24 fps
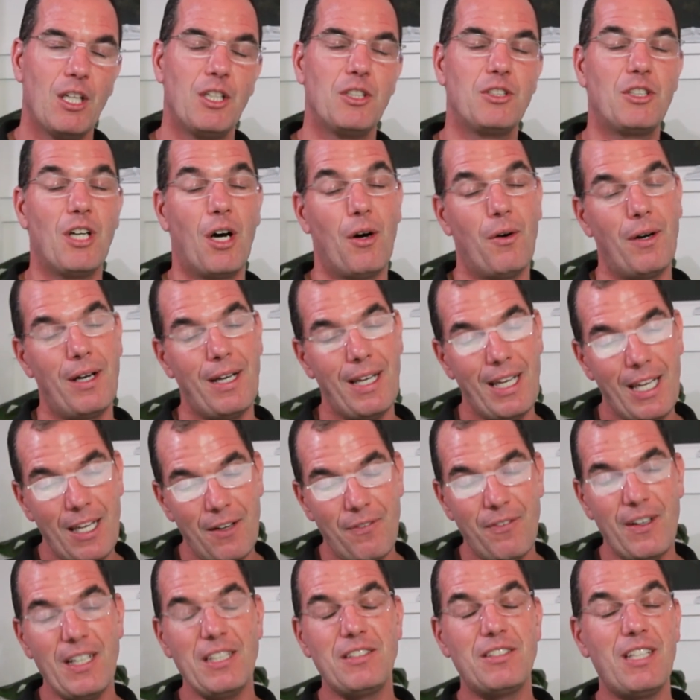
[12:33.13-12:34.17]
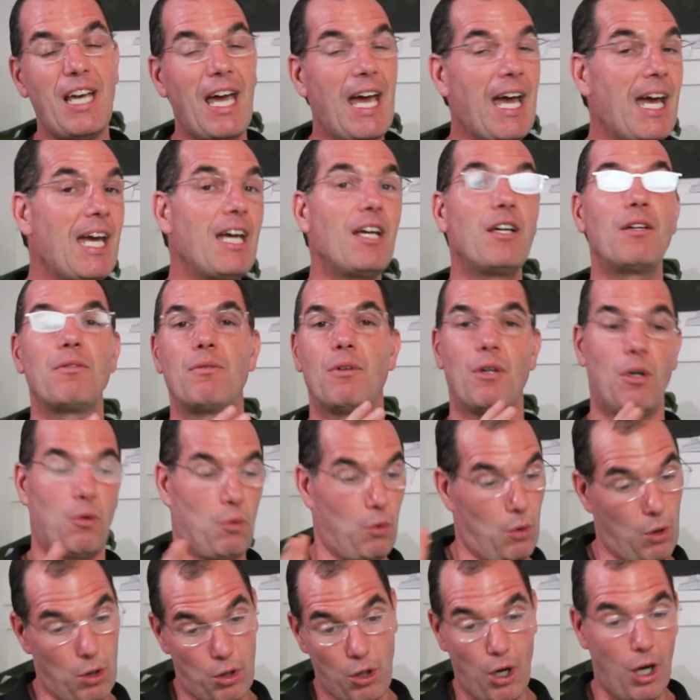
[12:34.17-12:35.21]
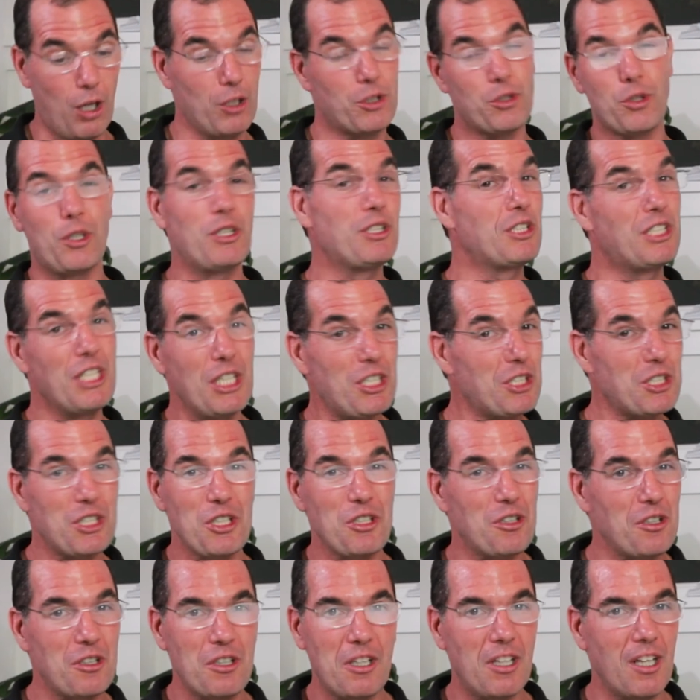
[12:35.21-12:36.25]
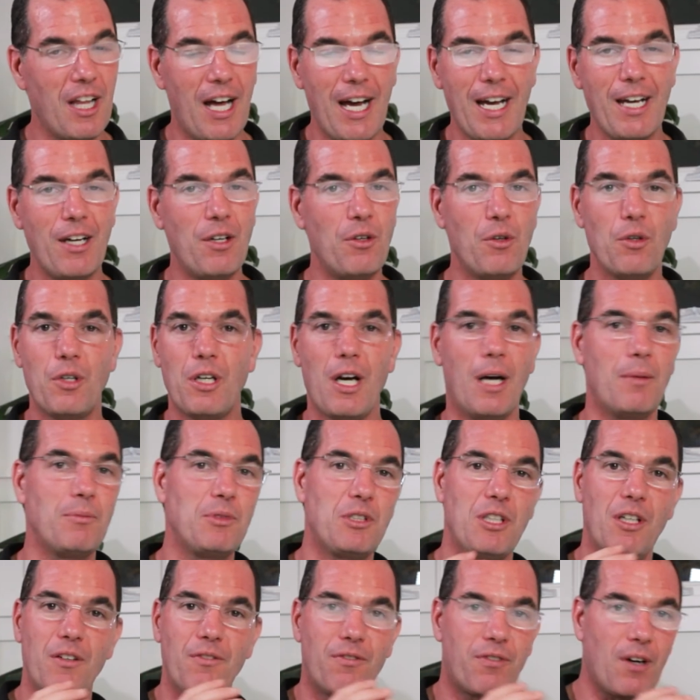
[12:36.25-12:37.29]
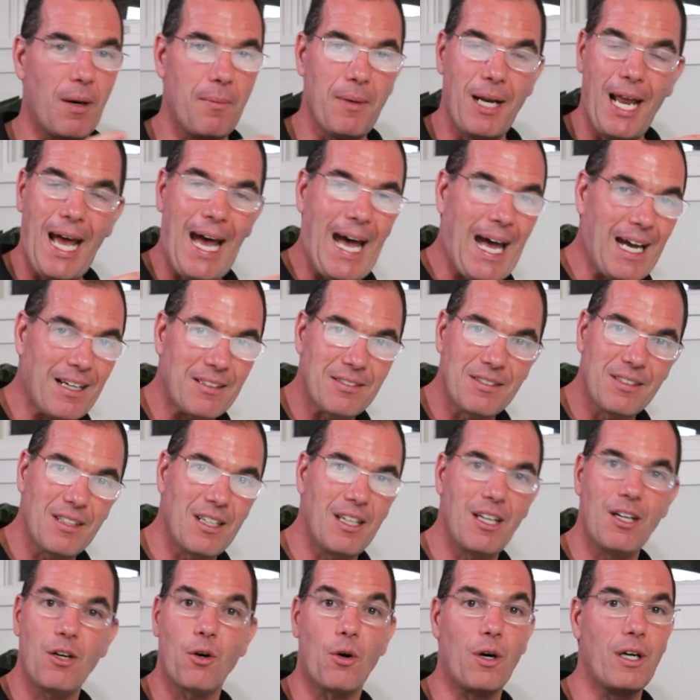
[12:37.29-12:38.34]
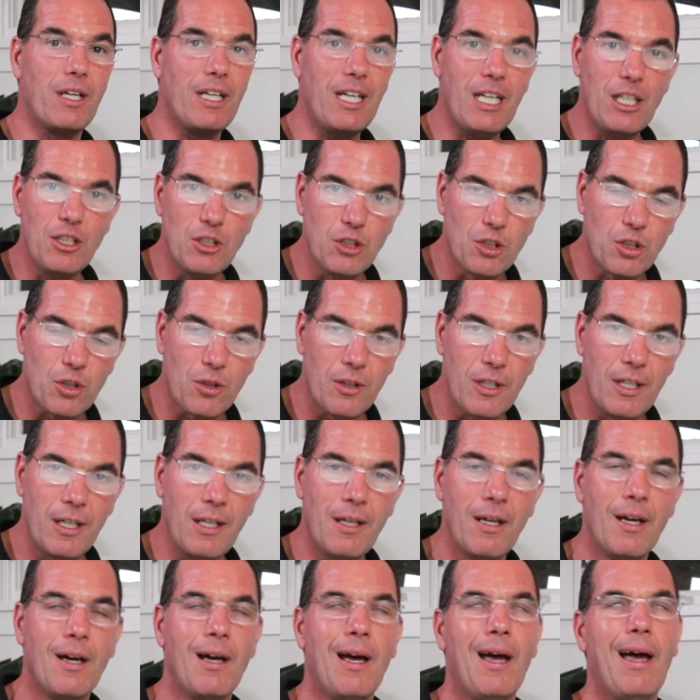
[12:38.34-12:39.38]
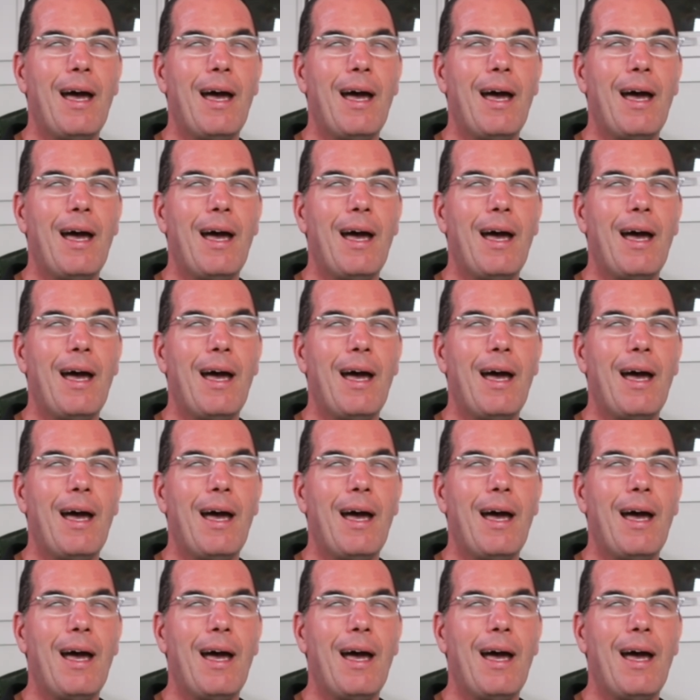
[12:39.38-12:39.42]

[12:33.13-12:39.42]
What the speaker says: So if it's we'll call traditional client who comes in from an accident or an injury